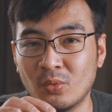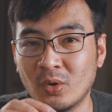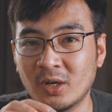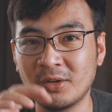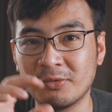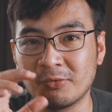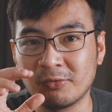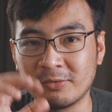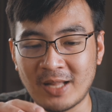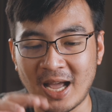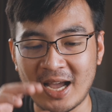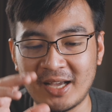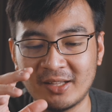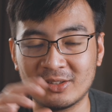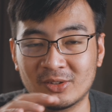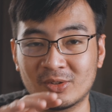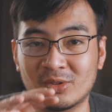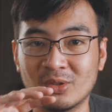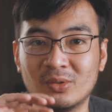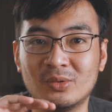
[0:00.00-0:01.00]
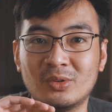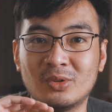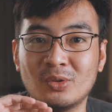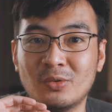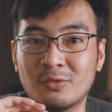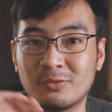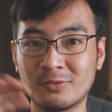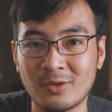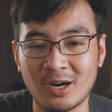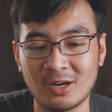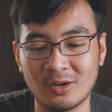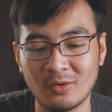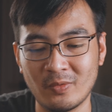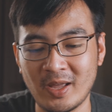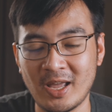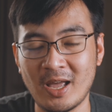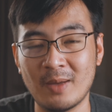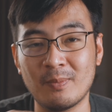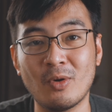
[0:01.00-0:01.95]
want to fly the drone too far away.